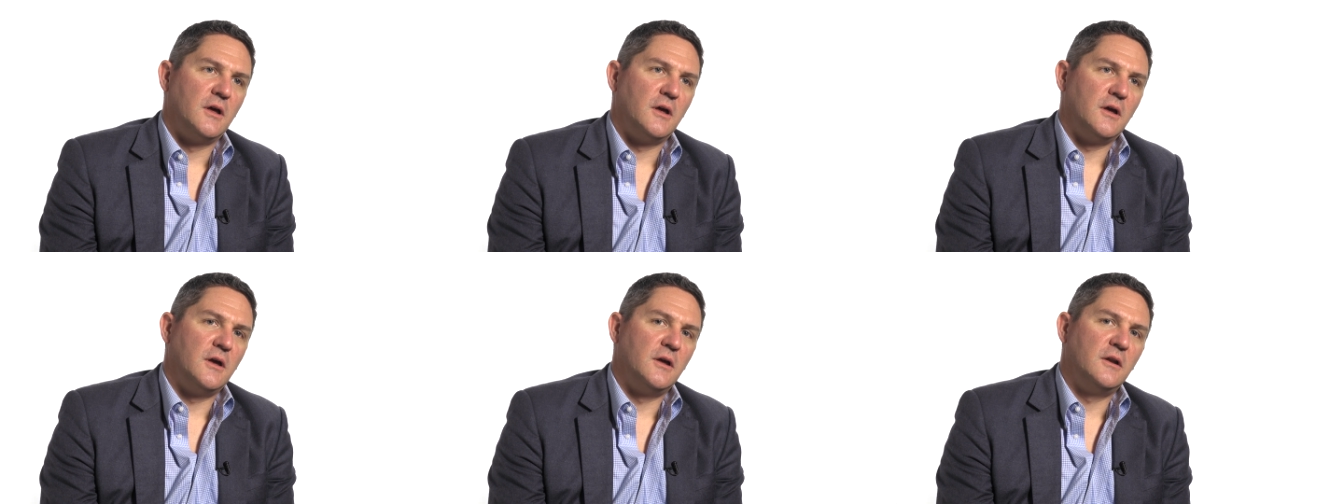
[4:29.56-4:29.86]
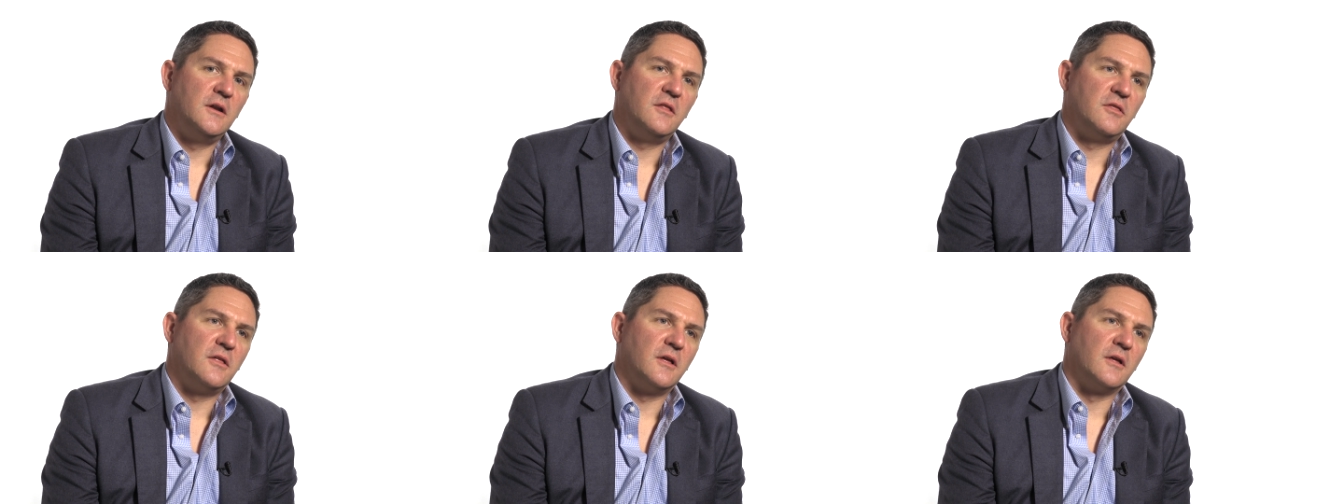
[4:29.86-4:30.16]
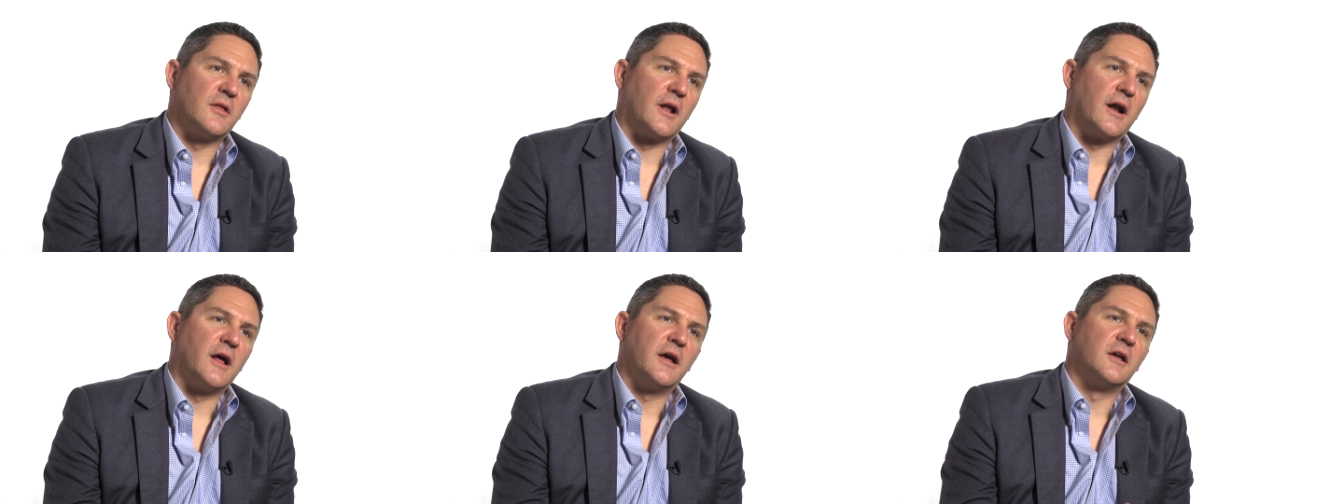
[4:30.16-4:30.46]

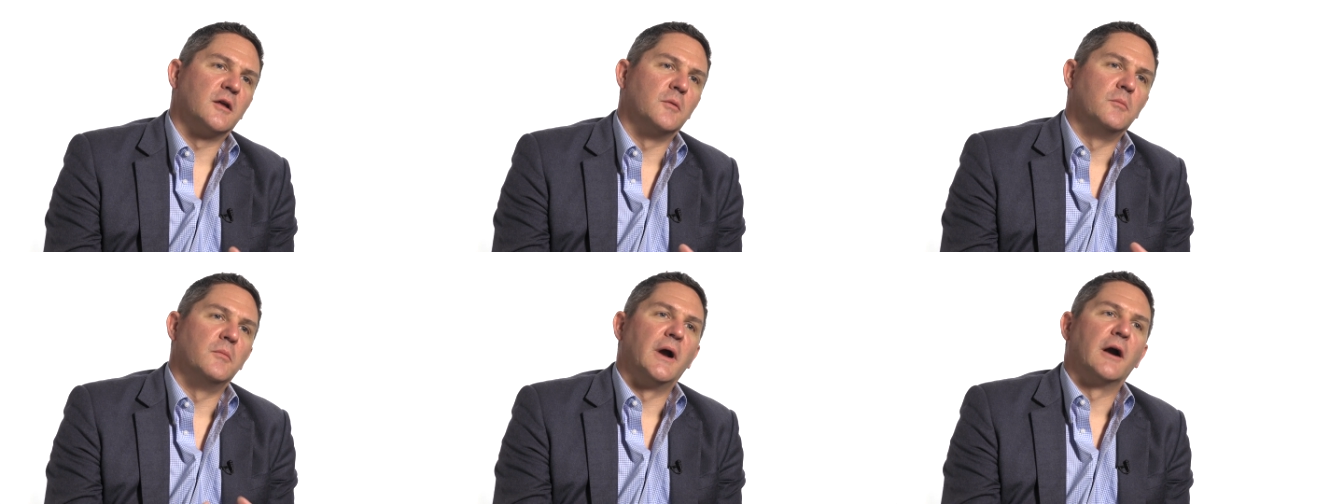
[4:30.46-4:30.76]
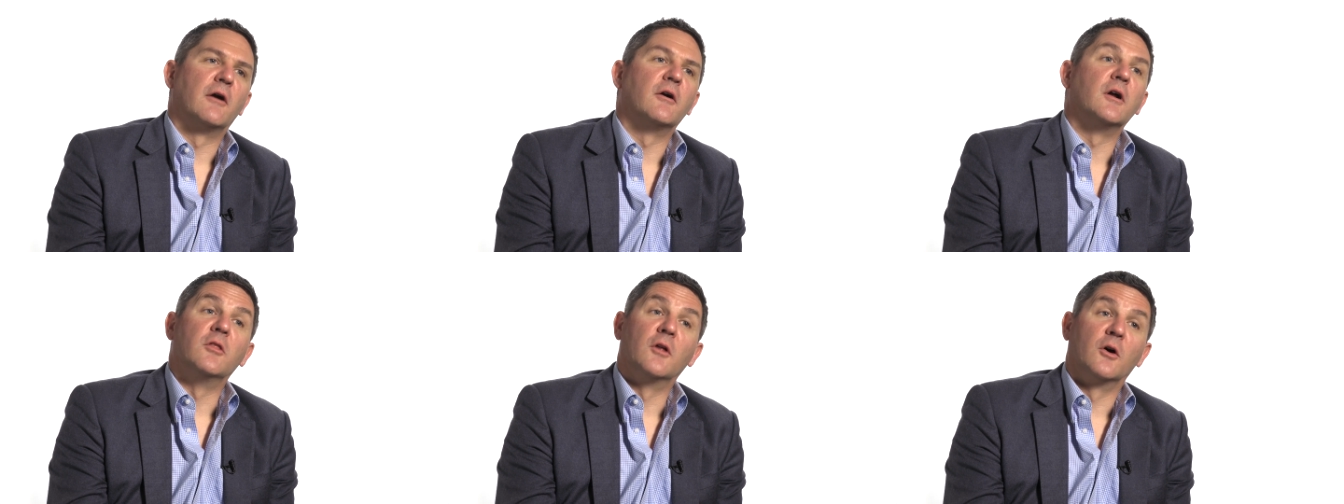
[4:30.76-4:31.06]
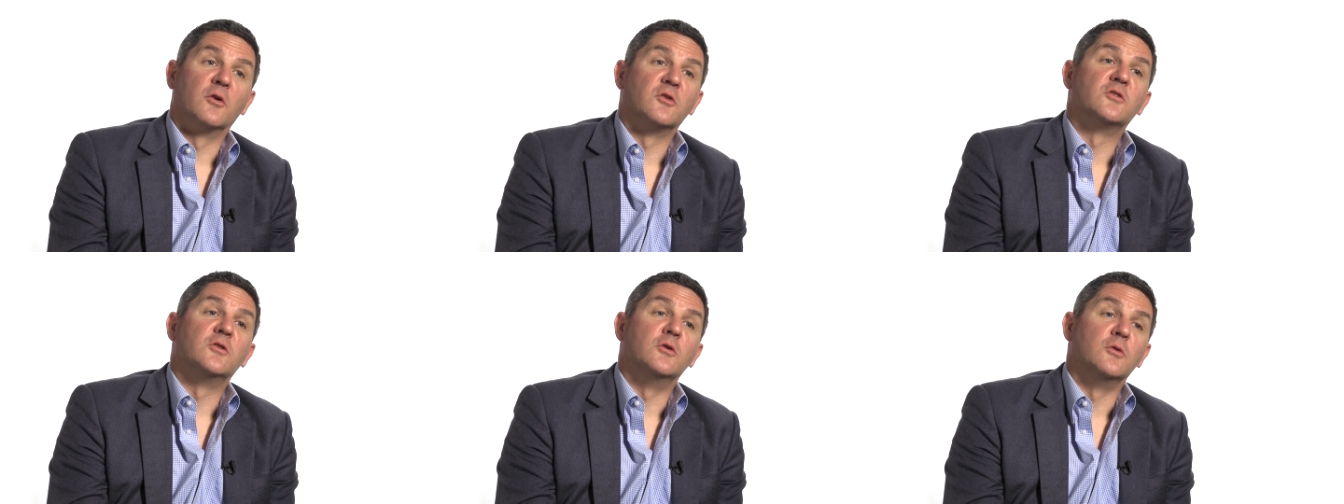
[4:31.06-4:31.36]
anything that I can marry
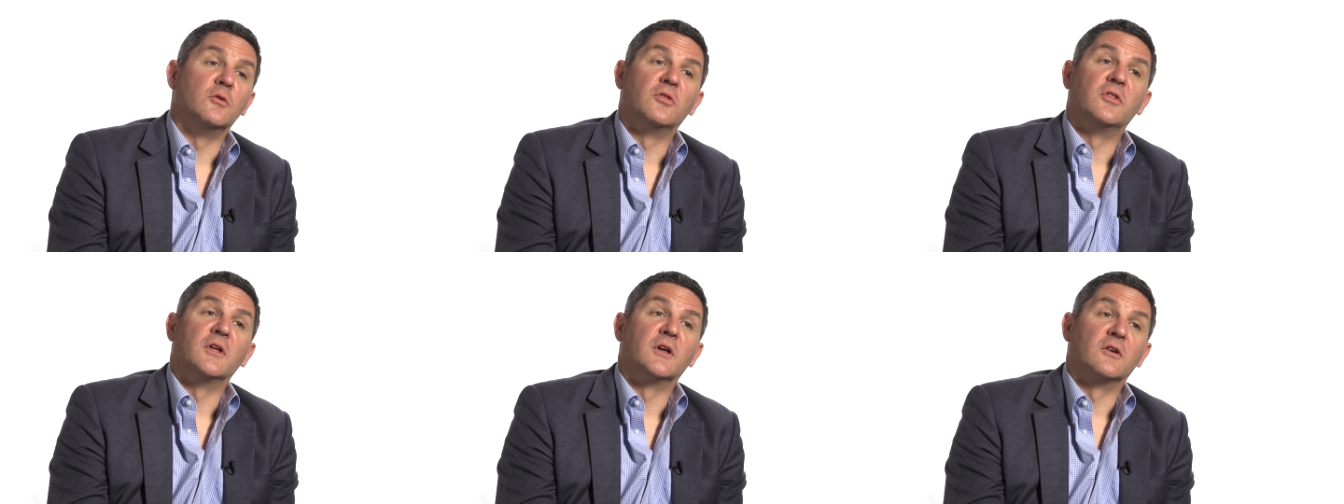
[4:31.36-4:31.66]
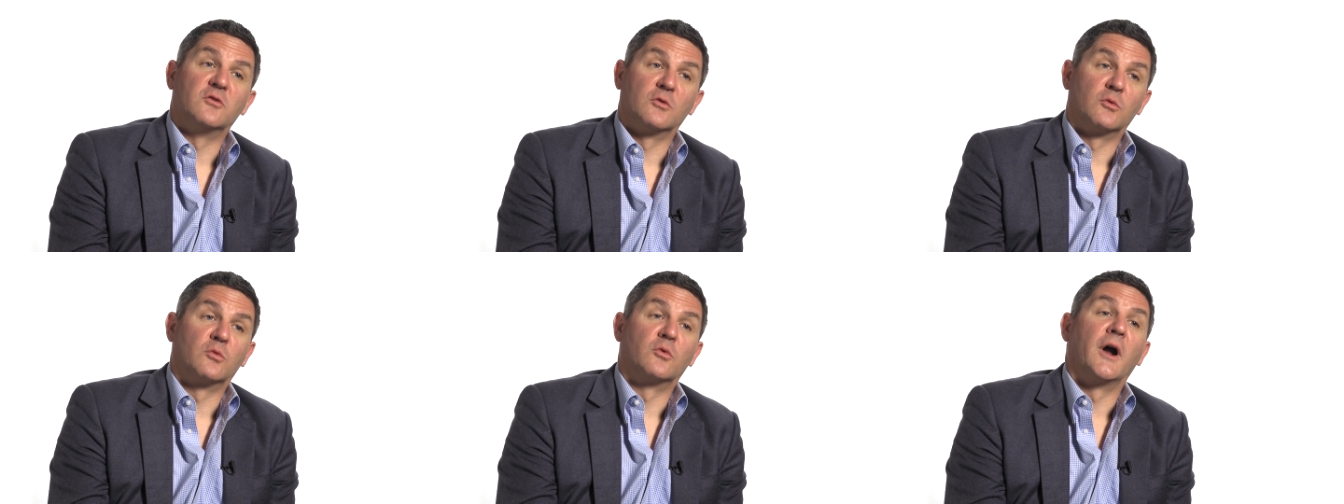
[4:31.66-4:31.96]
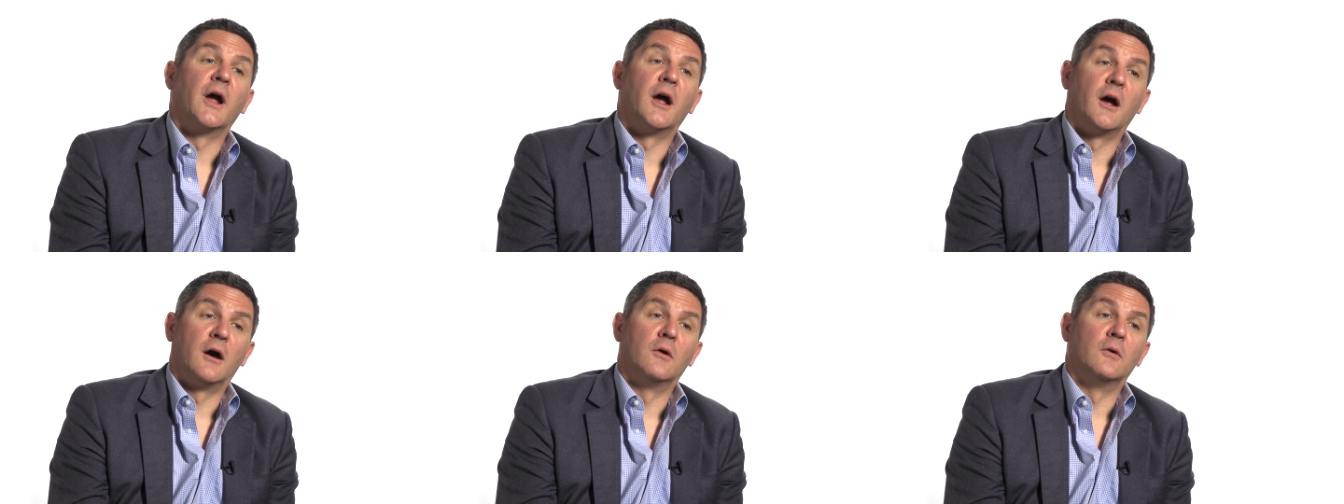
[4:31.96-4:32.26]
those two things
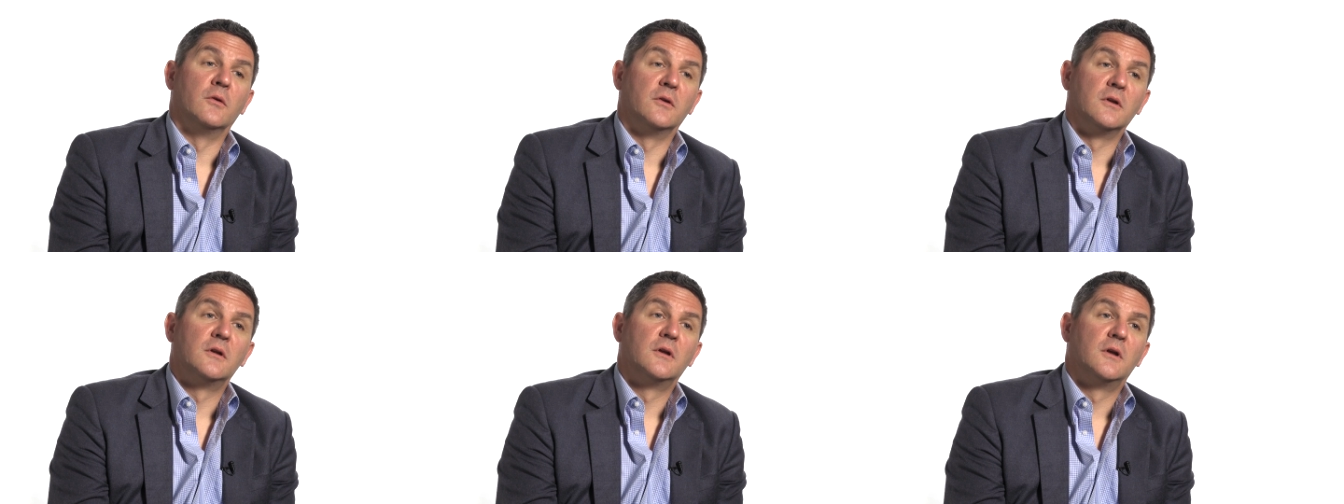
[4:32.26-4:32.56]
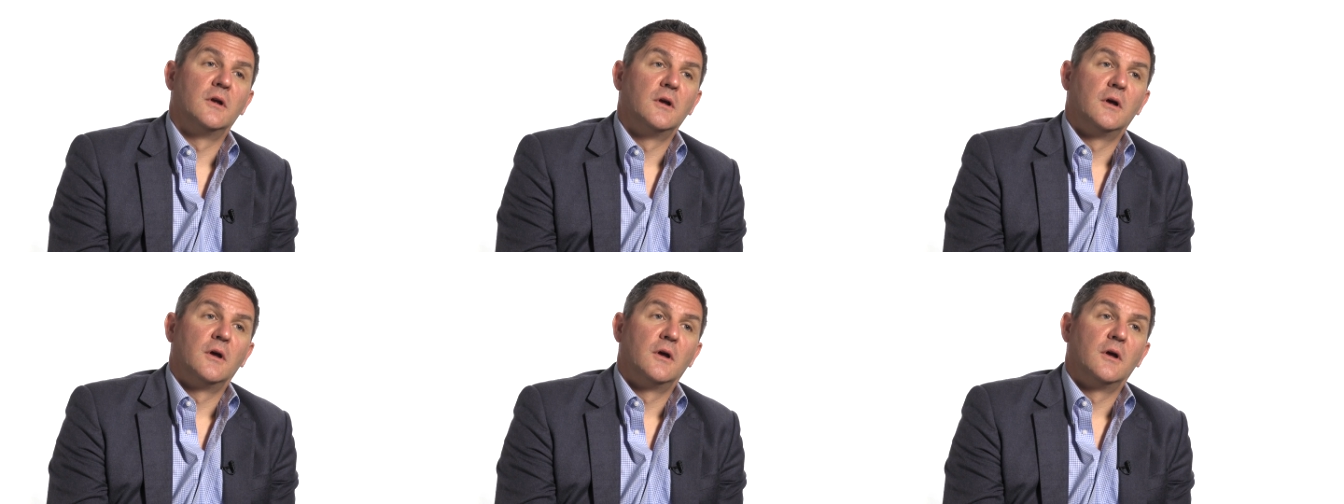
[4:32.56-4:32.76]
around,